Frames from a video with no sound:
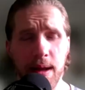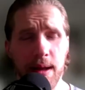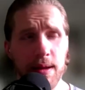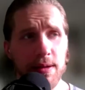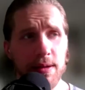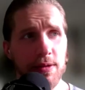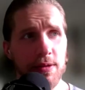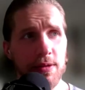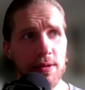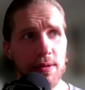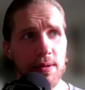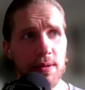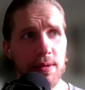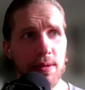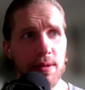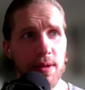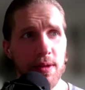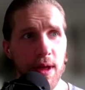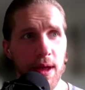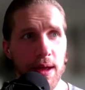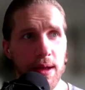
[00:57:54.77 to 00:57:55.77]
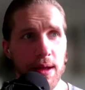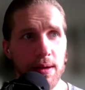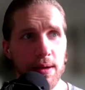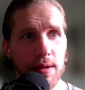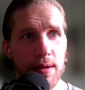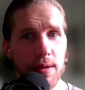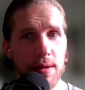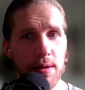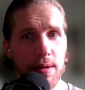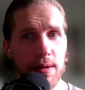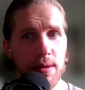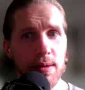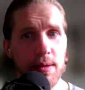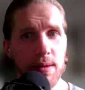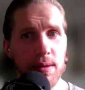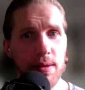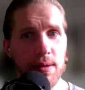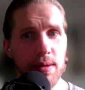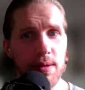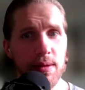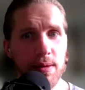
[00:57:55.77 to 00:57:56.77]
It's that,
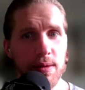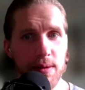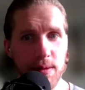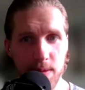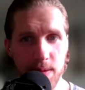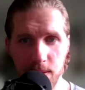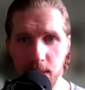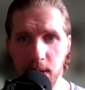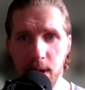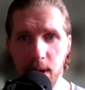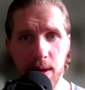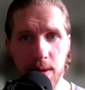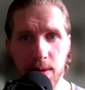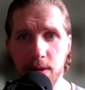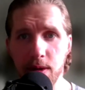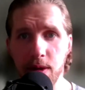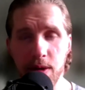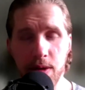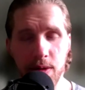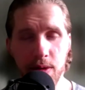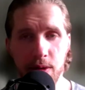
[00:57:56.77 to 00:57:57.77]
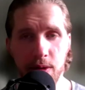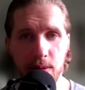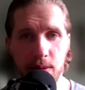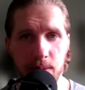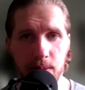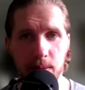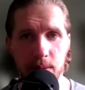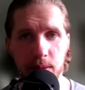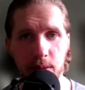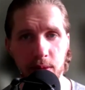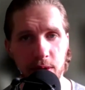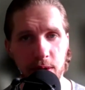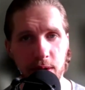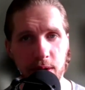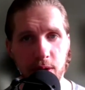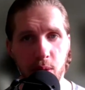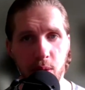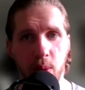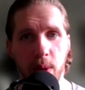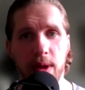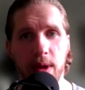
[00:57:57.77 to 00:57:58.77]
yeah. Yeah. The the
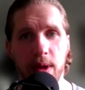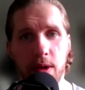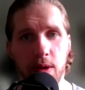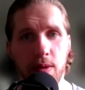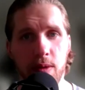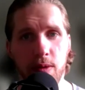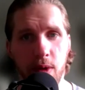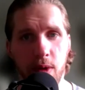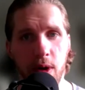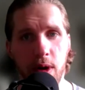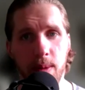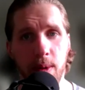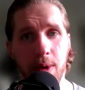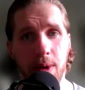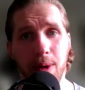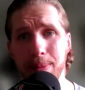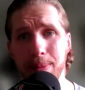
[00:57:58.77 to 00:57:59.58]
and the way that you talk about